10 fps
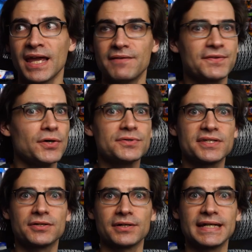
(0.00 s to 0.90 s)
And for those
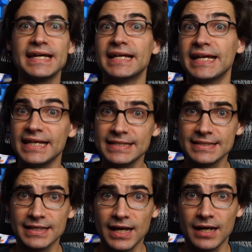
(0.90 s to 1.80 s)
that are getting
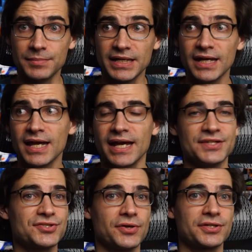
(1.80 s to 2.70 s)
into the hobby
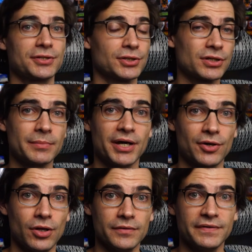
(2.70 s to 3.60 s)
and starting to learn about
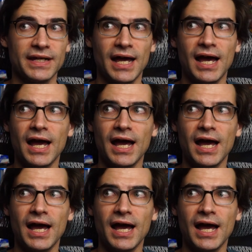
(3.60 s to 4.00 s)
all of it,